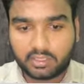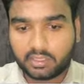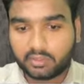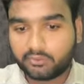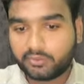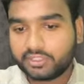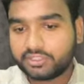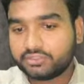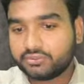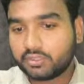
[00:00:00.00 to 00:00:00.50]

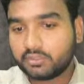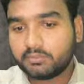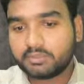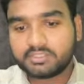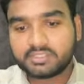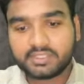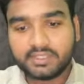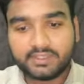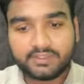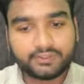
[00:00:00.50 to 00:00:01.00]
virtual
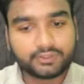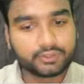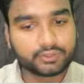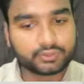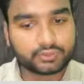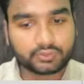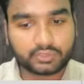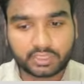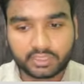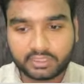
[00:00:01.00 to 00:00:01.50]
machines used
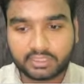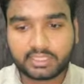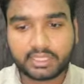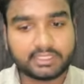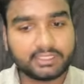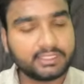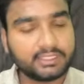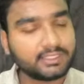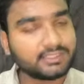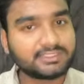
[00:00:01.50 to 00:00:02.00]
to run
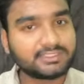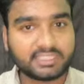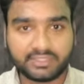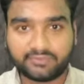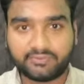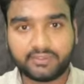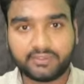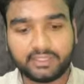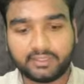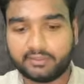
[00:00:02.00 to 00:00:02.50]
Linux
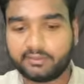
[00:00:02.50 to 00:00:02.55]
safely.